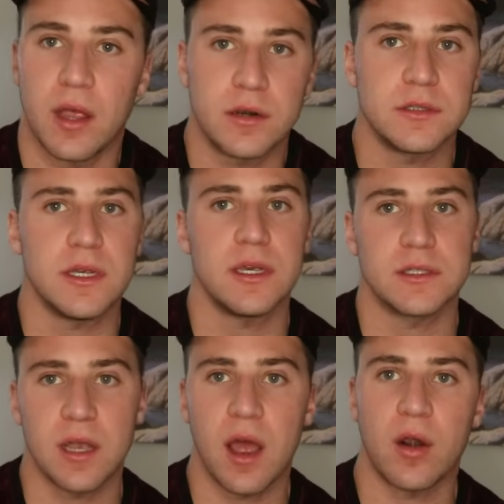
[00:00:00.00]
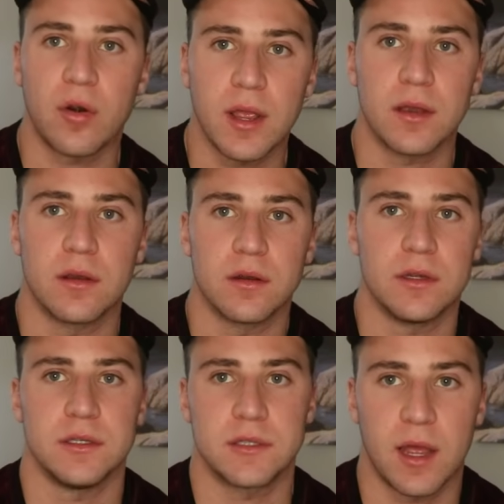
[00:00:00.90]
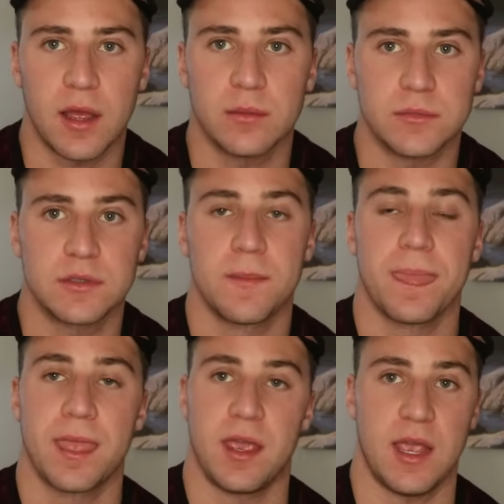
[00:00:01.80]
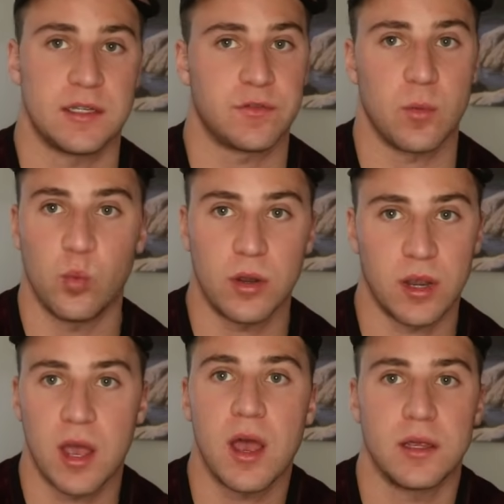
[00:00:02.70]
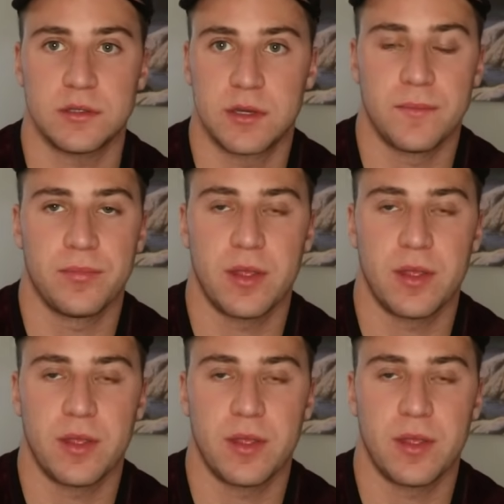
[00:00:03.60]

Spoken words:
energy is not right during these times, it's from one cause.